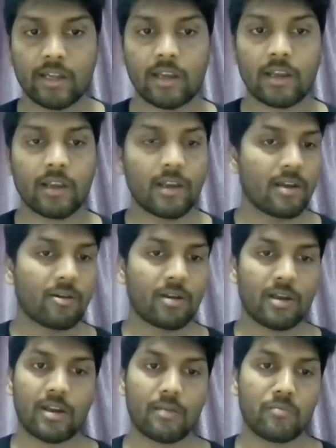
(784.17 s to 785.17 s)
a
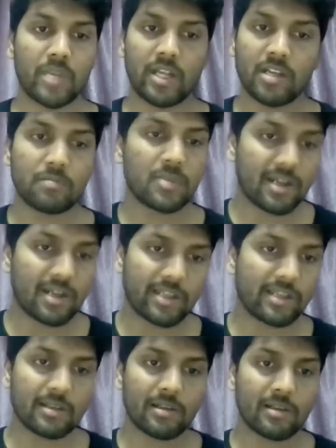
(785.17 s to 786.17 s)
Medium
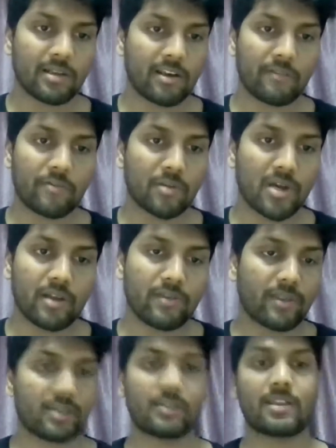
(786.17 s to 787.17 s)
article every
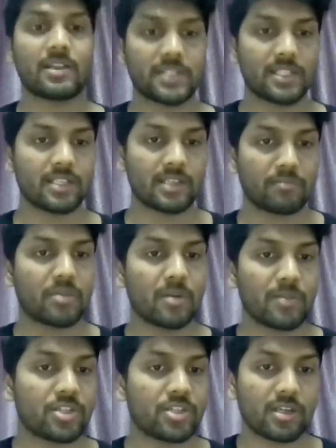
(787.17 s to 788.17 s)
month and that's it, and
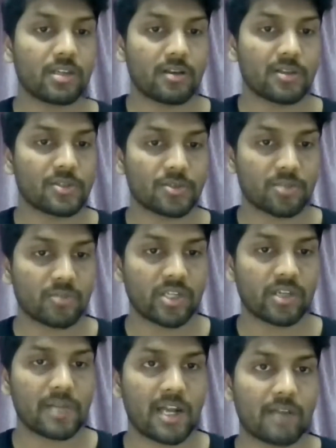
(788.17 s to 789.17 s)
publishing it on social
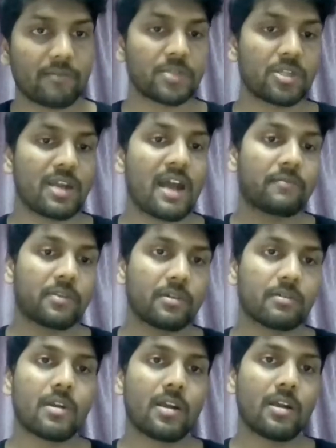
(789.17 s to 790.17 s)
media platforms. You have
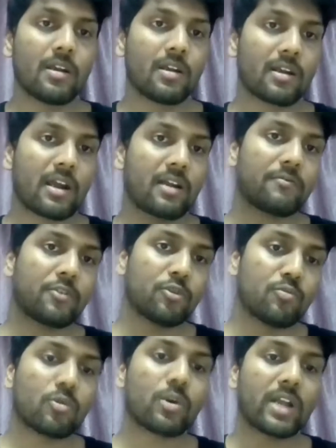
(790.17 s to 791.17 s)
to kind of do
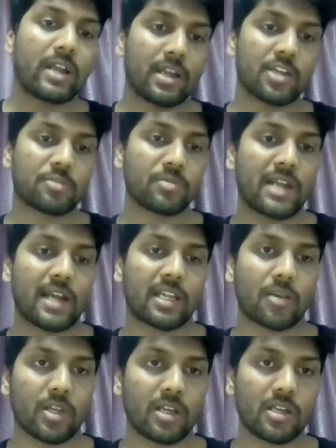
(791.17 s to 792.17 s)
more engagement
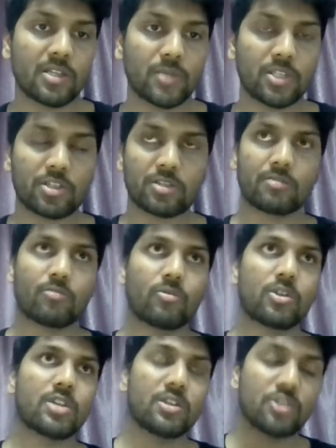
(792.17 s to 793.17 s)
activities, which
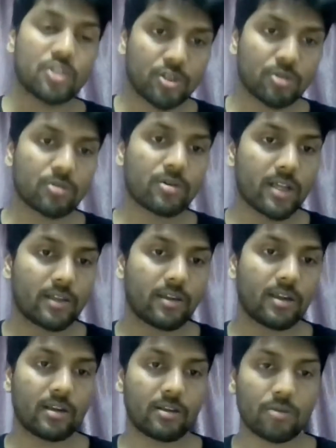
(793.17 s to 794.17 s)
ensure that
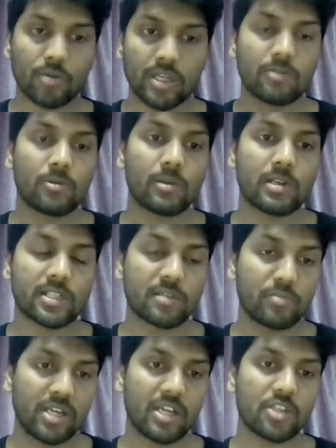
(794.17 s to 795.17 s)
the token holders are
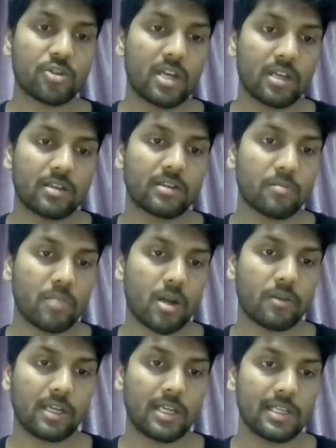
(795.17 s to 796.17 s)
being educated
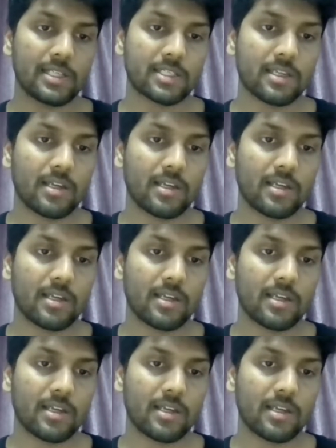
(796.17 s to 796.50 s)
about the guilds